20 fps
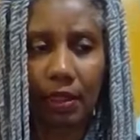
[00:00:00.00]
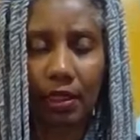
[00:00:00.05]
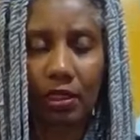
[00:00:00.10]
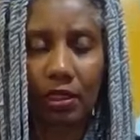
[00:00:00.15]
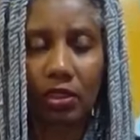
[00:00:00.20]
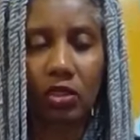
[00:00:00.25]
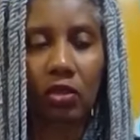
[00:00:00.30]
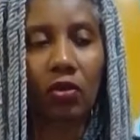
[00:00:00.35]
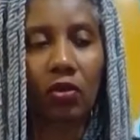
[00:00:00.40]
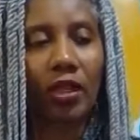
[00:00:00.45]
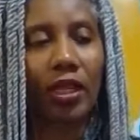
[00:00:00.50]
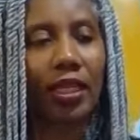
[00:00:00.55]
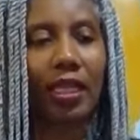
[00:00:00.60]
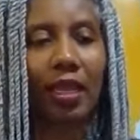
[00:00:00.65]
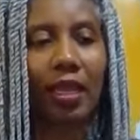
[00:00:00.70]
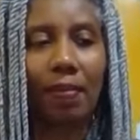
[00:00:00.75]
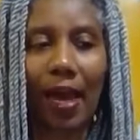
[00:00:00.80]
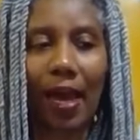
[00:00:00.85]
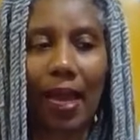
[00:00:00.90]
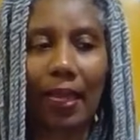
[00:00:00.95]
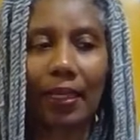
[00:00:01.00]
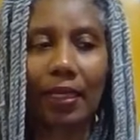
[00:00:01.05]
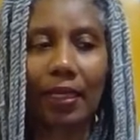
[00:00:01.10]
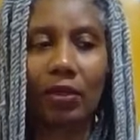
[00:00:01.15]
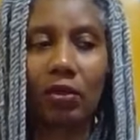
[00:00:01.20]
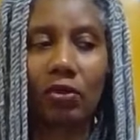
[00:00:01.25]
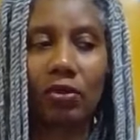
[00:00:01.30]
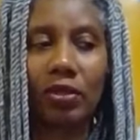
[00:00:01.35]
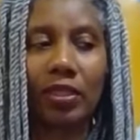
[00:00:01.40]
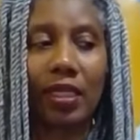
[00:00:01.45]
So anybody
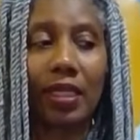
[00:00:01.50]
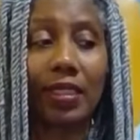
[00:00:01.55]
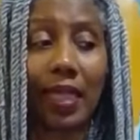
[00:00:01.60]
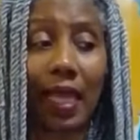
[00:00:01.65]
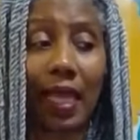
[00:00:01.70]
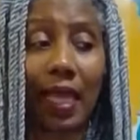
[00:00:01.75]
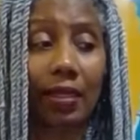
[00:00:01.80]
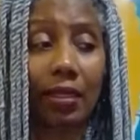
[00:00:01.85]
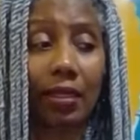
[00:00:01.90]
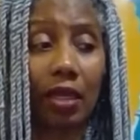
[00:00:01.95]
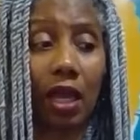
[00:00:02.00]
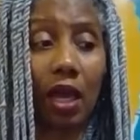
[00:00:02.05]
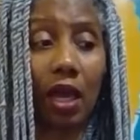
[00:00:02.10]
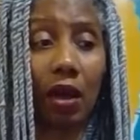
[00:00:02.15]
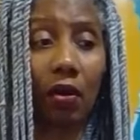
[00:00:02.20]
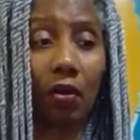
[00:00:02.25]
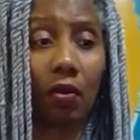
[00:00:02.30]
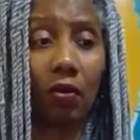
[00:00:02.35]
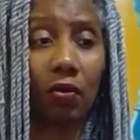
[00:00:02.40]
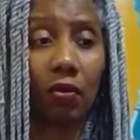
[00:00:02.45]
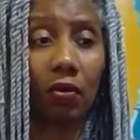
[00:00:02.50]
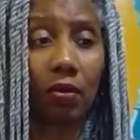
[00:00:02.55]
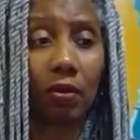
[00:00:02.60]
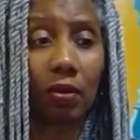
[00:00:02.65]
who did not know